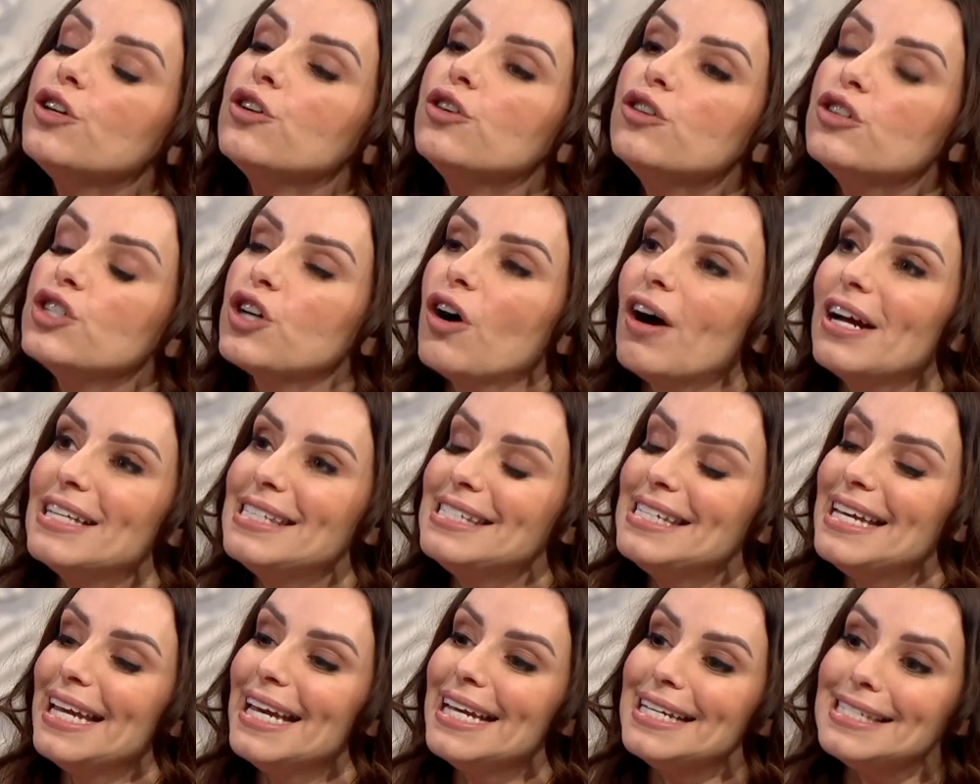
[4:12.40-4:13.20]
good
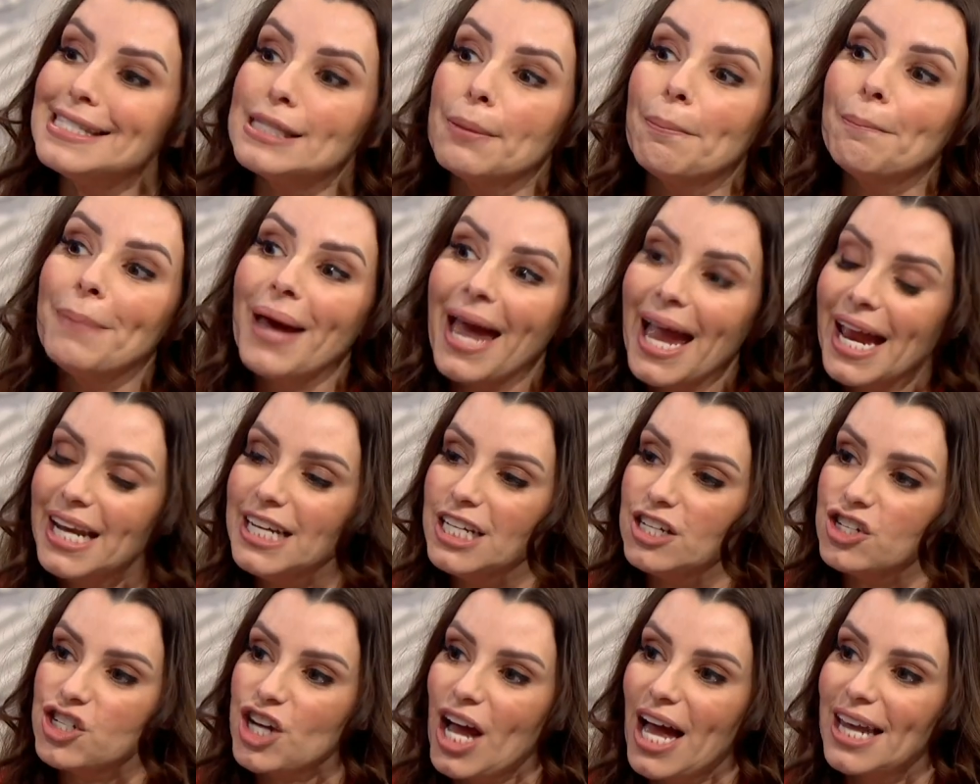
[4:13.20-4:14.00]
idea is the
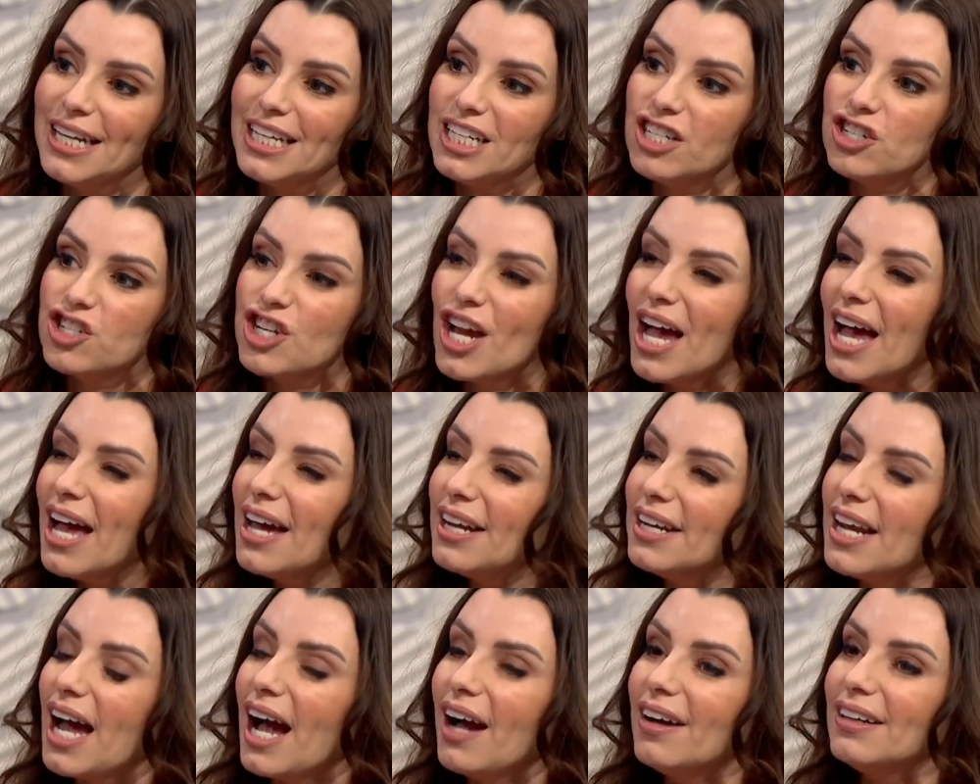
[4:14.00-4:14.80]
penny challenge.
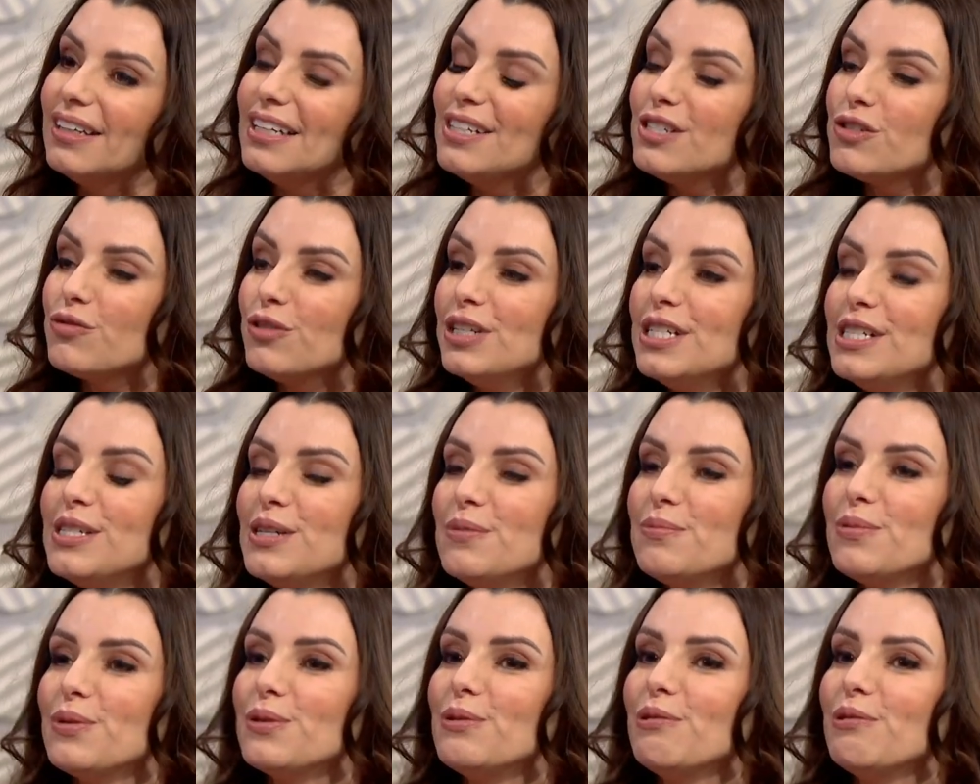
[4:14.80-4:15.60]
Now, it's really simple,